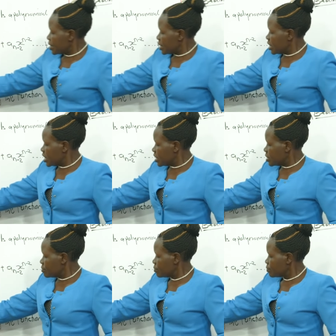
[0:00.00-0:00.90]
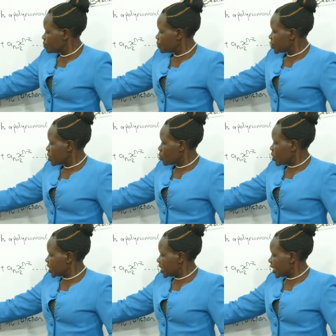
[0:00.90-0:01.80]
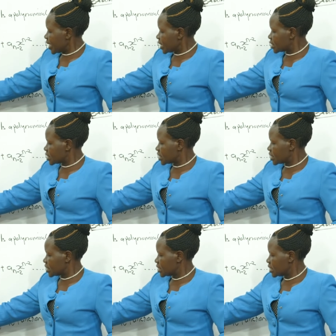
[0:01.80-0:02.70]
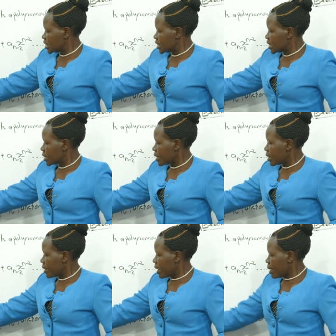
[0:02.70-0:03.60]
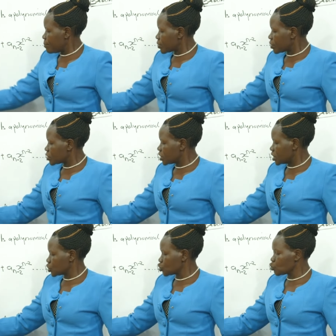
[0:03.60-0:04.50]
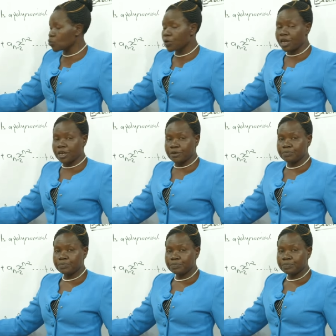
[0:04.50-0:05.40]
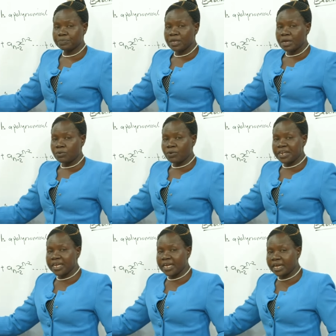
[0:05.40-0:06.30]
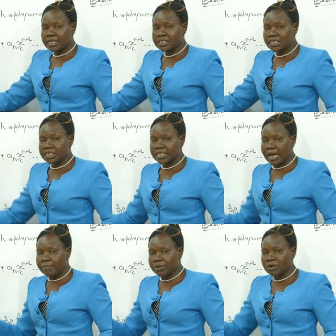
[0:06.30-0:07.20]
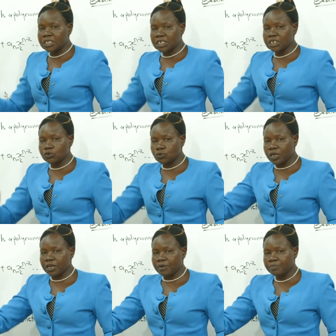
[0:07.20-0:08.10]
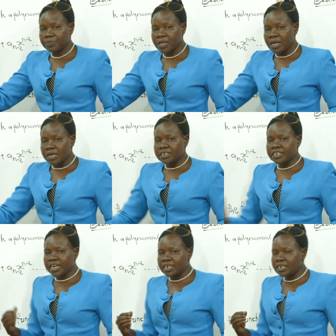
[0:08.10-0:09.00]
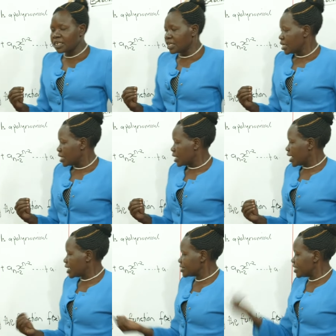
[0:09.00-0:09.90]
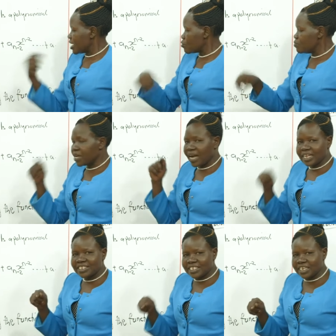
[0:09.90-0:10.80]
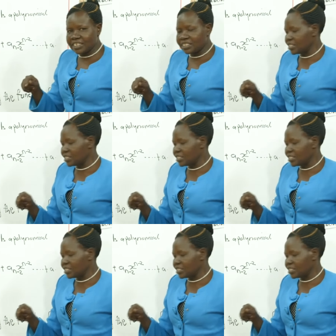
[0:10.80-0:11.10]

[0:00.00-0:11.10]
lim when x approaches to a, when x is approaching to a, then there will be a change.